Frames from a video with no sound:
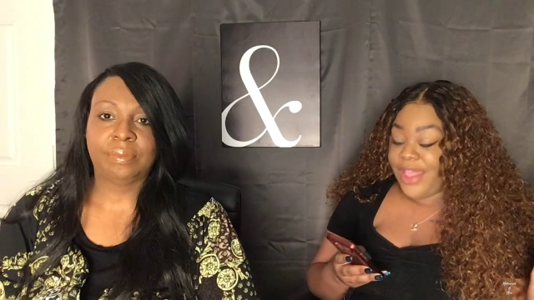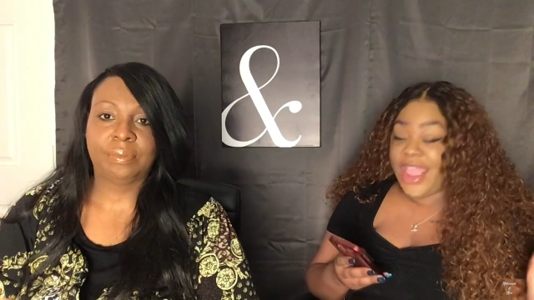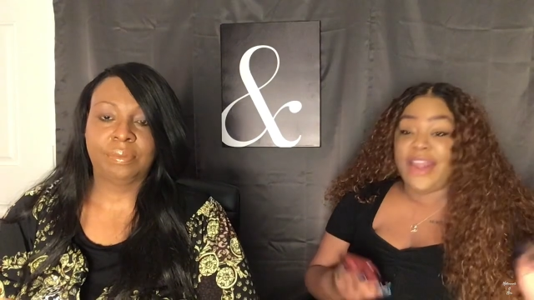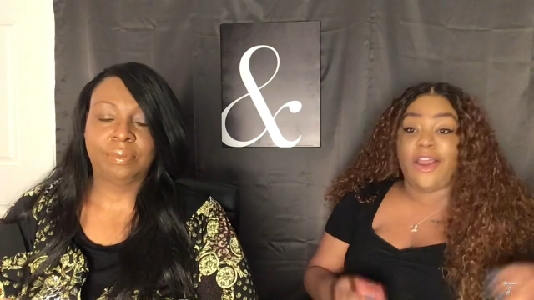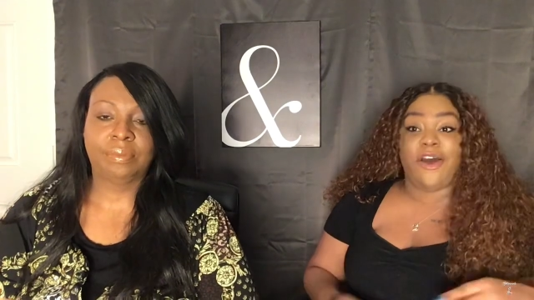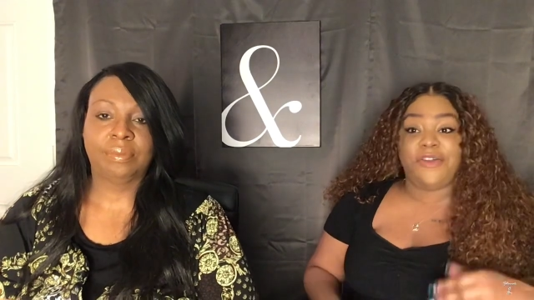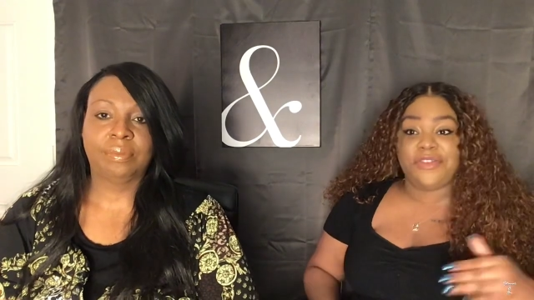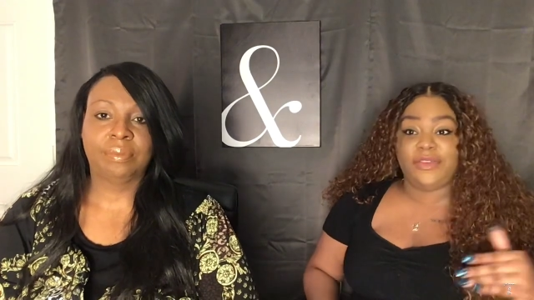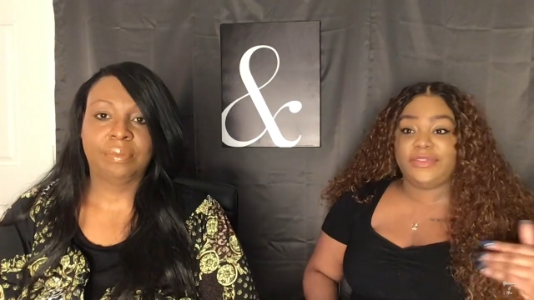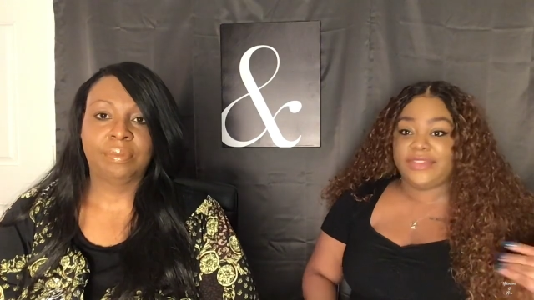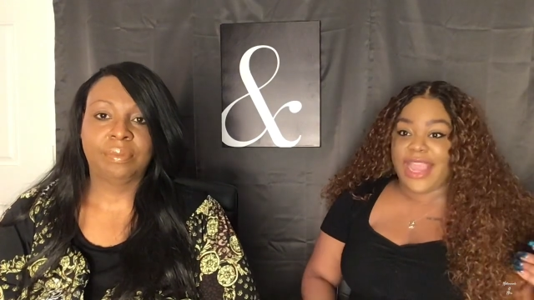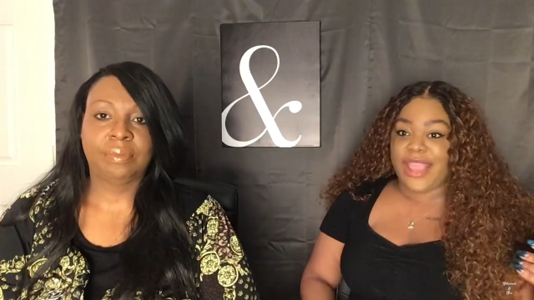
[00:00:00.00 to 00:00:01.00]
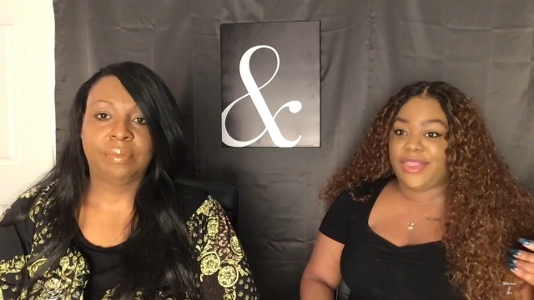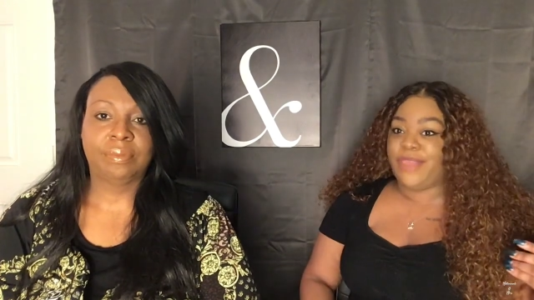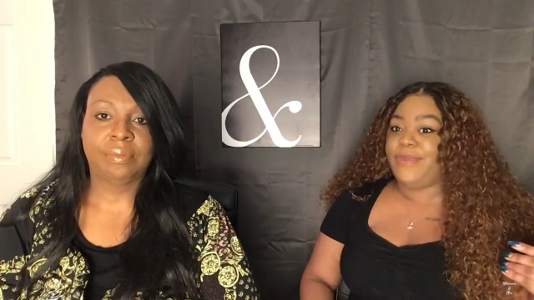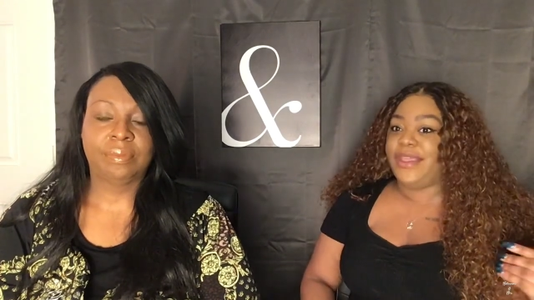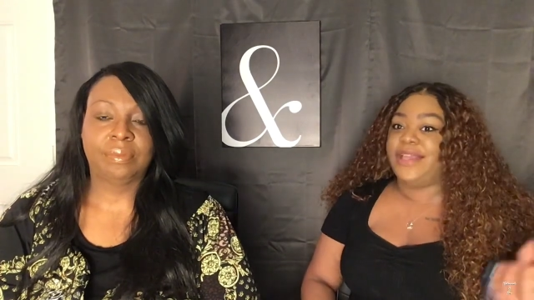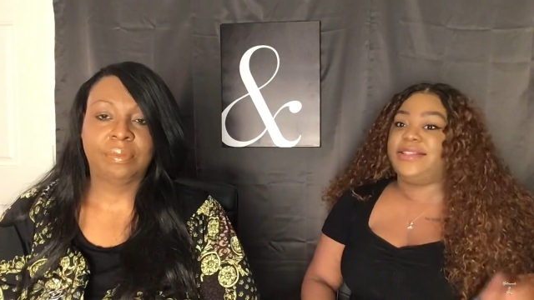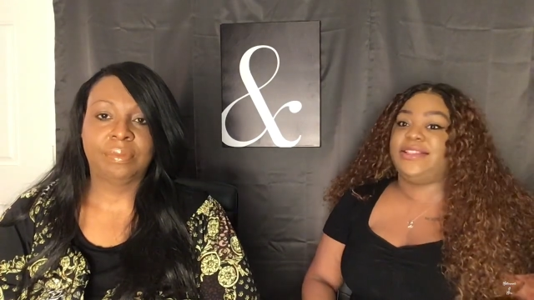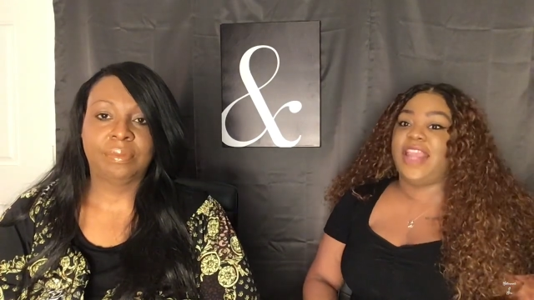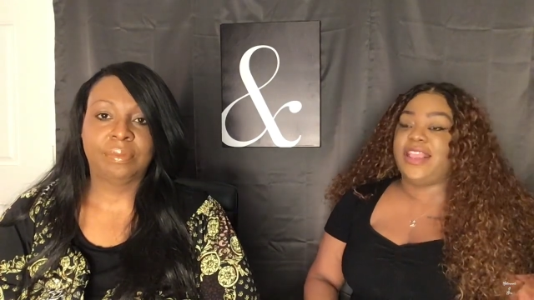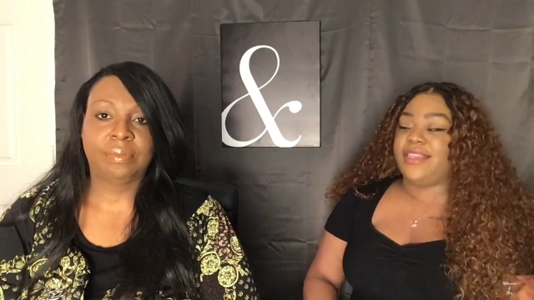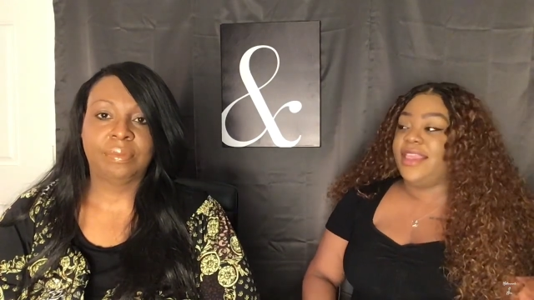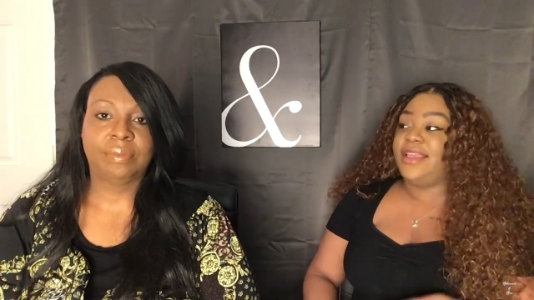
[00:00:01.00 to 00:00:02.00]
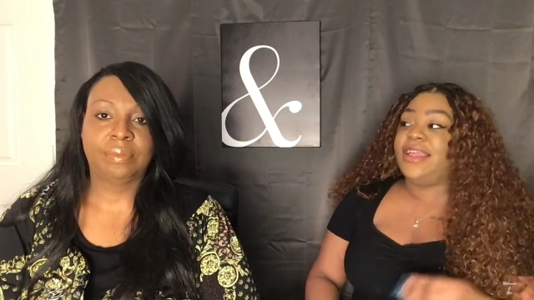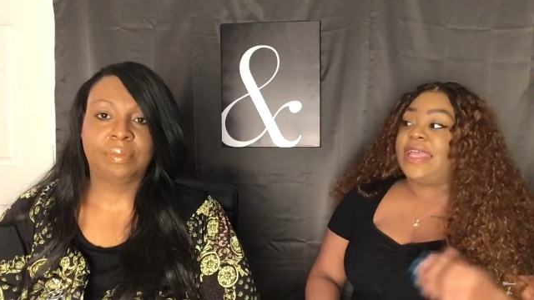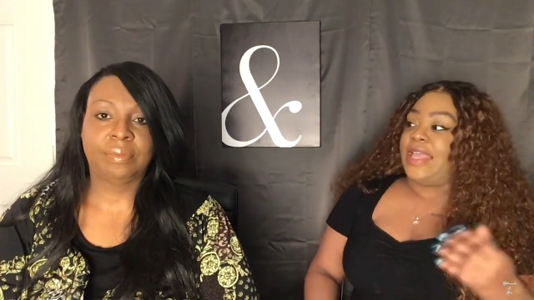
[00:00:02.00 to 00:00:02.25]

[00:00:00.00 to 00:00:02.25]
Speaker 1: and also Stacy, because Stacy,